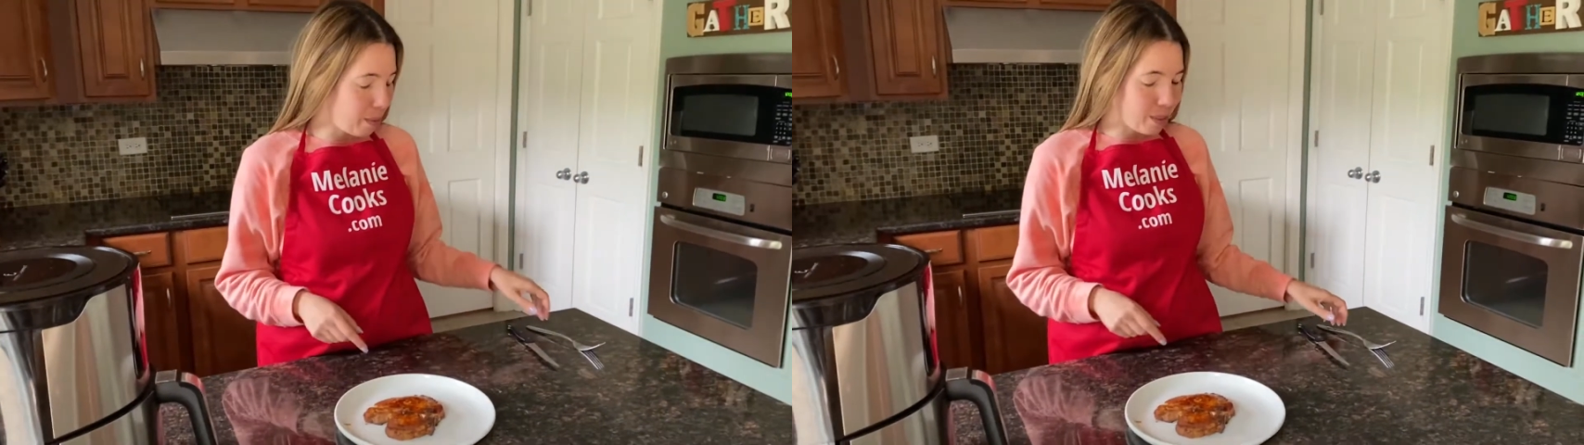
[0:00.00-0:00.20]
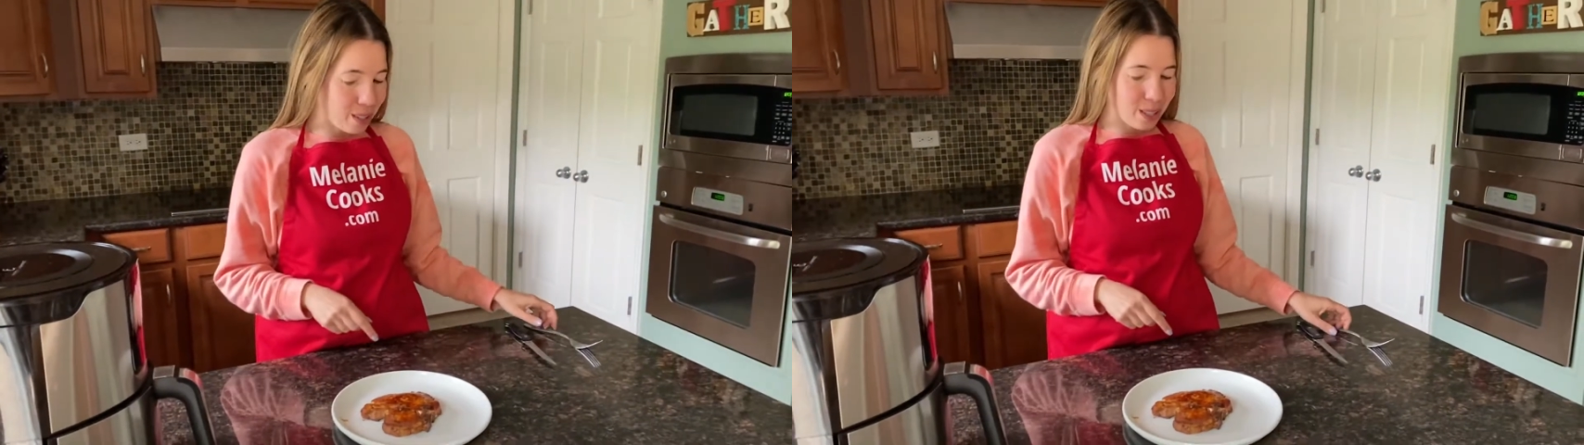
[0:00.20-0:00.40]

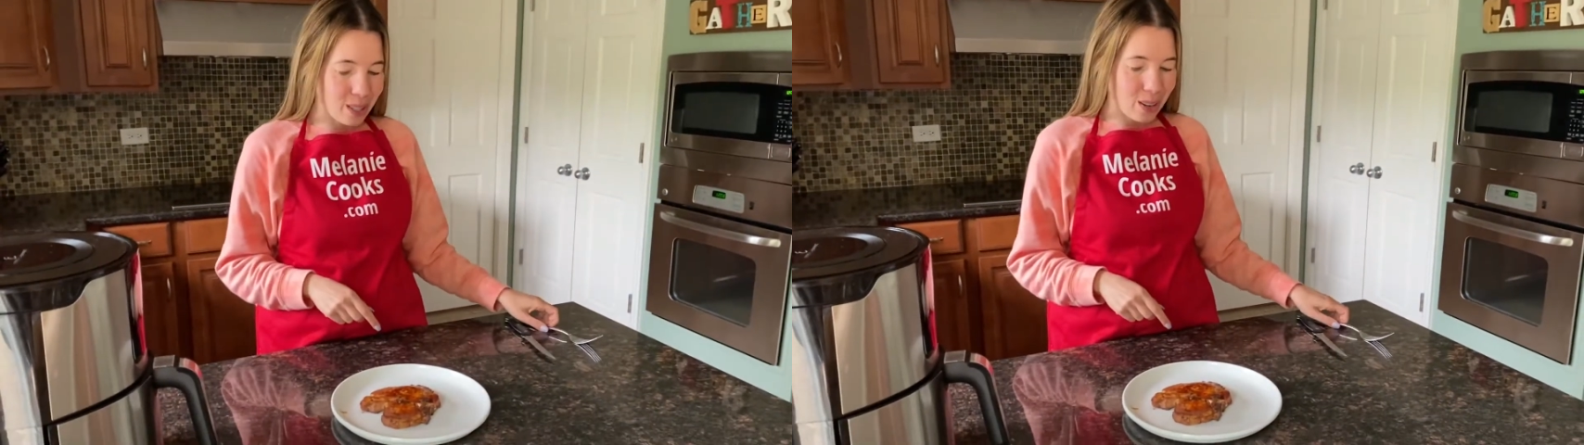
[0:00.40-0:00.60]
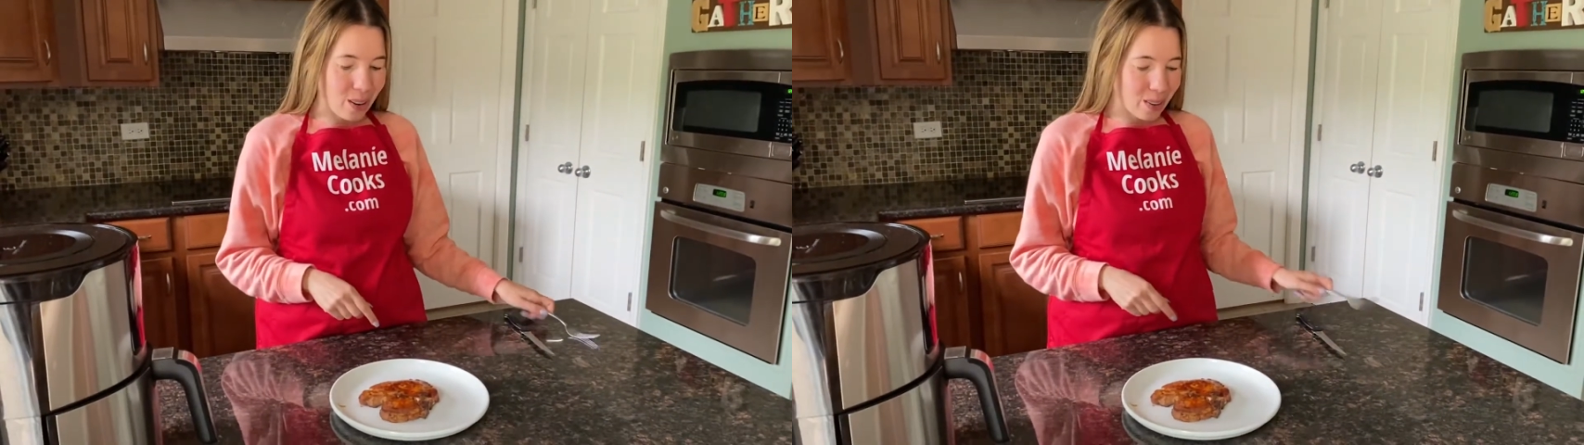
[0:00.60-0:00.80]
I'm
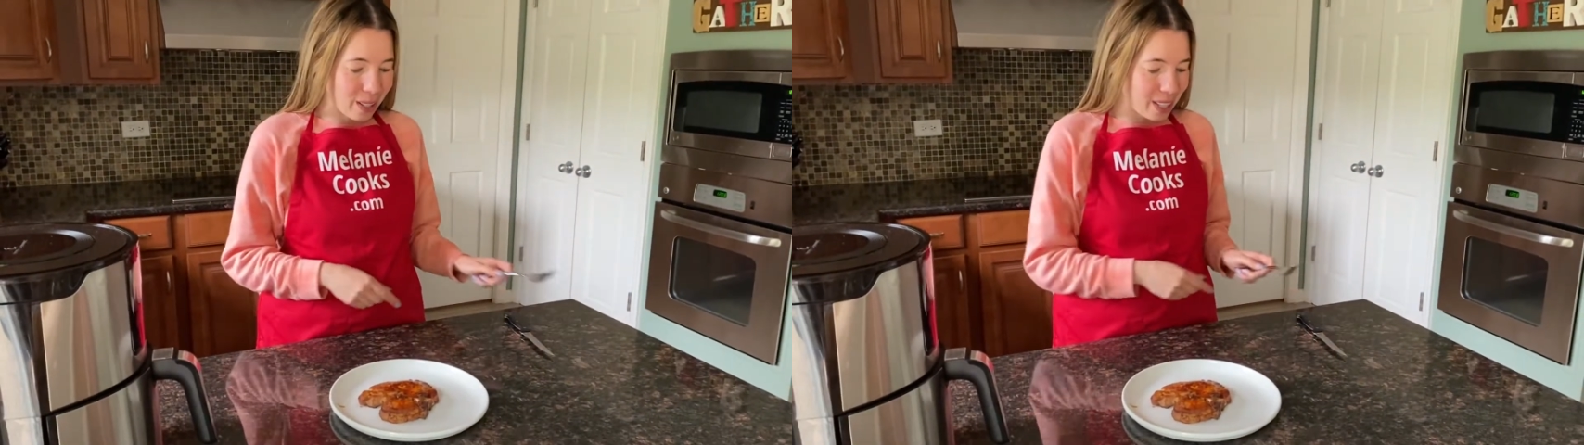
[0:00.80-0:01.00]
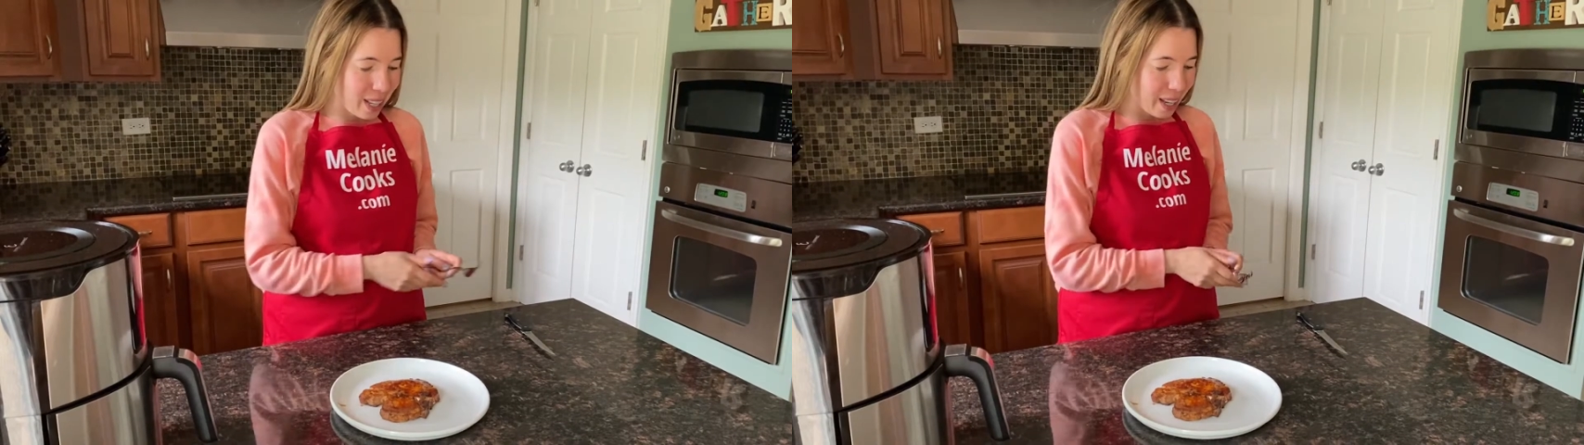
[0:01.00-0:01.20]
so
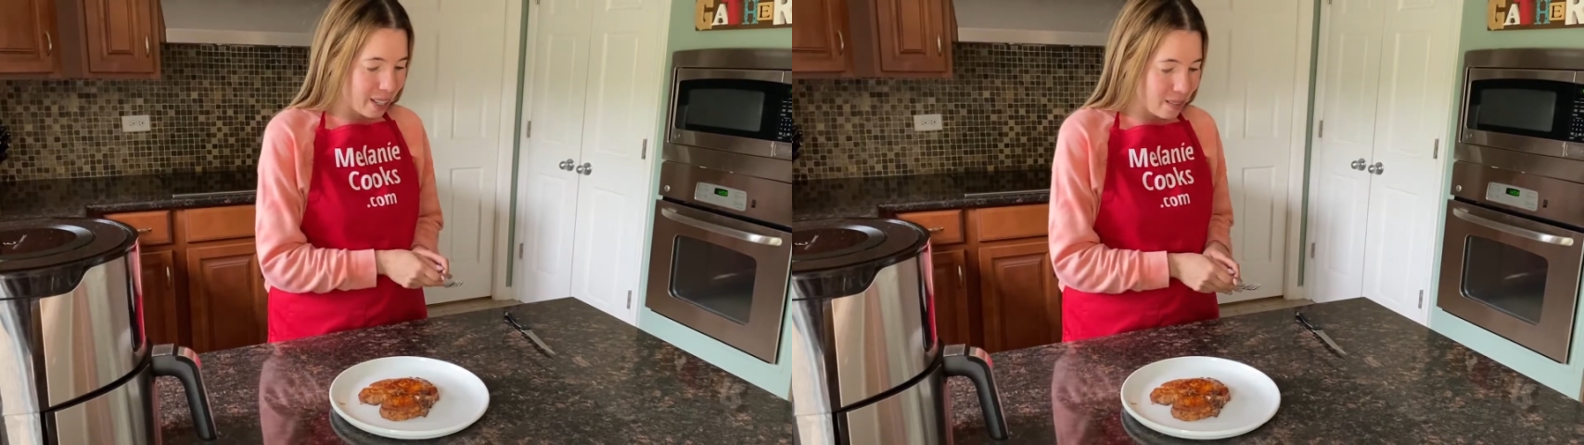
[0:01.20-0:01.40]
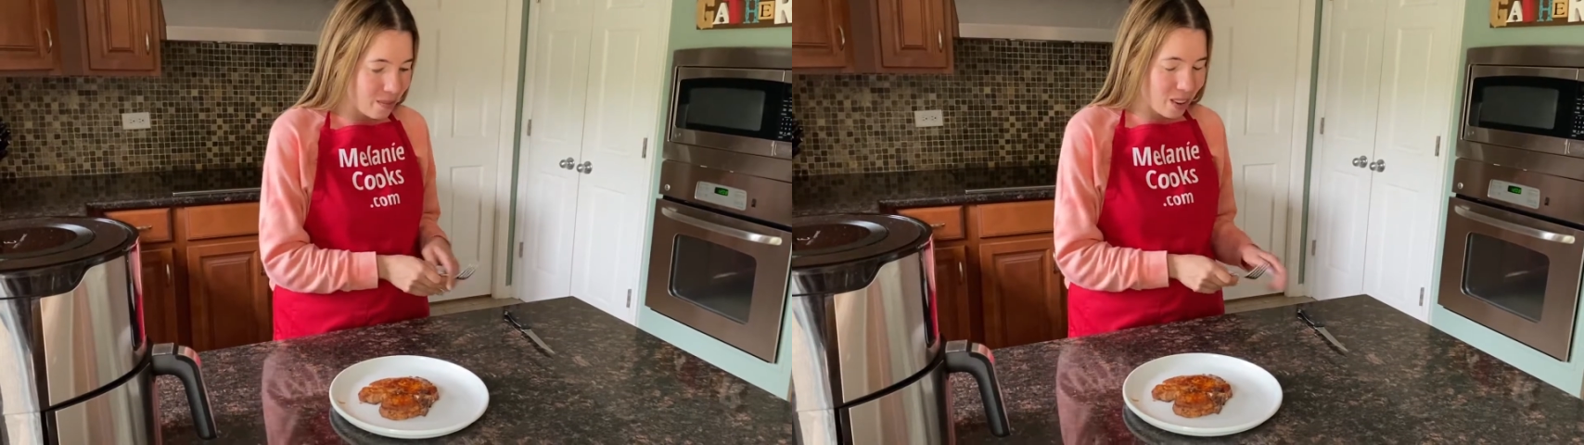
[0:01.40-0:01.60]

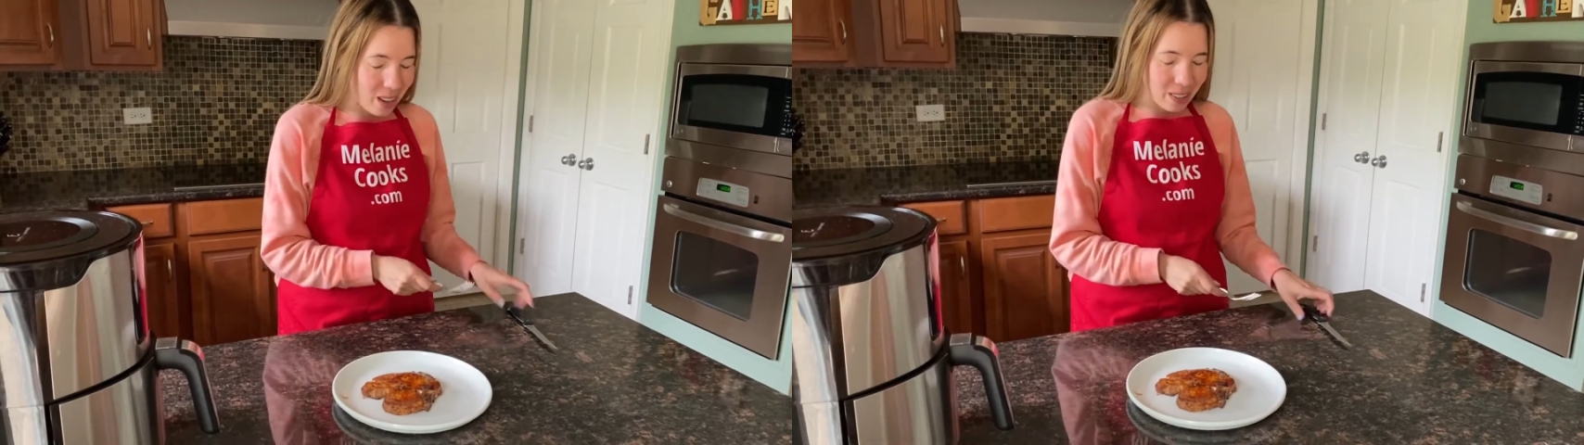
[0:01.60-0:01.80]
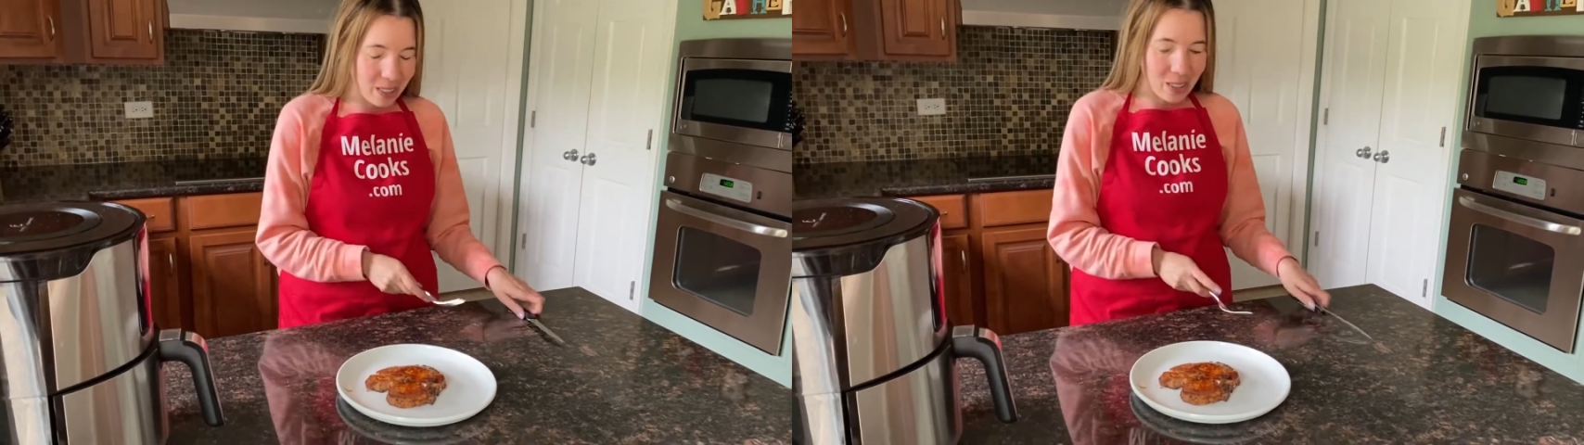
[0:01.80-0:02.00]
excited
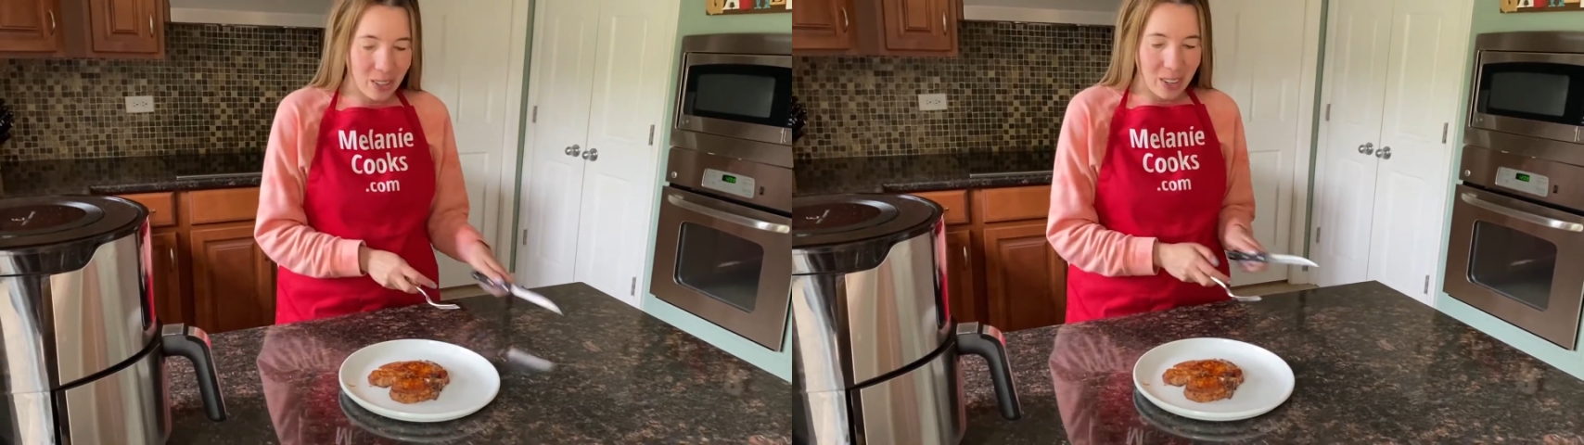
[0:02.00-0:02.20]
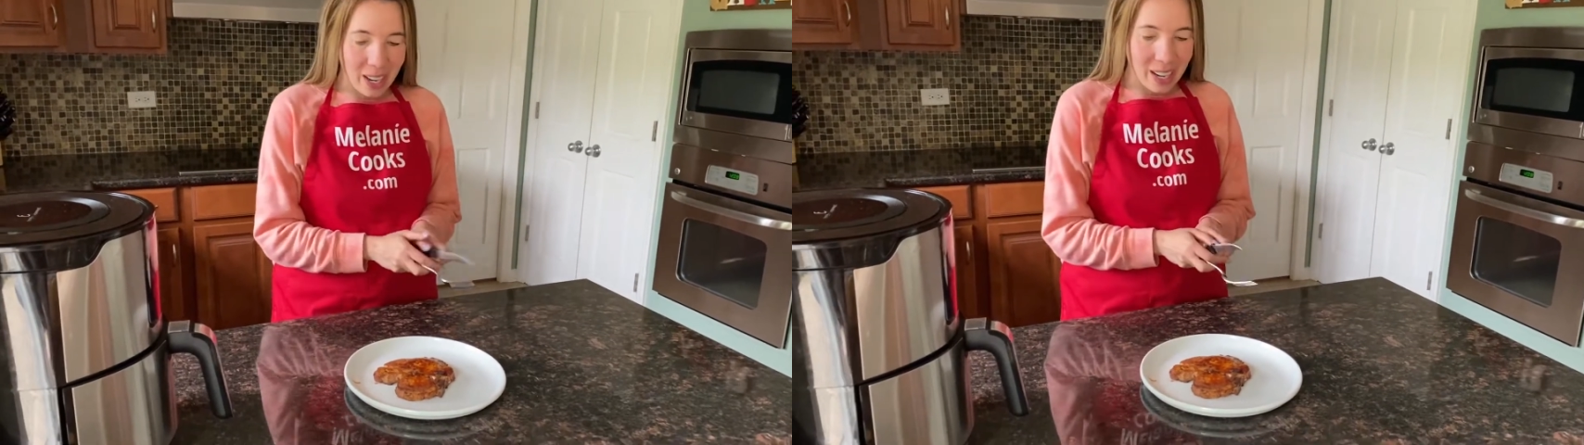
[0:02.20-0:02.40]
about
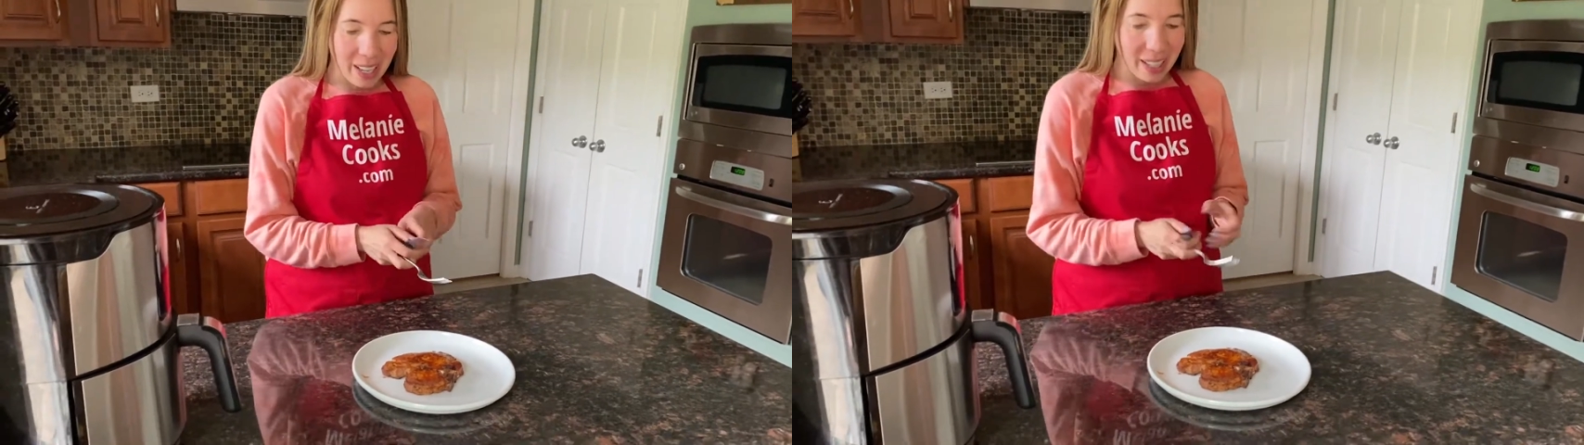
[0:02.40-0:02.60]
trying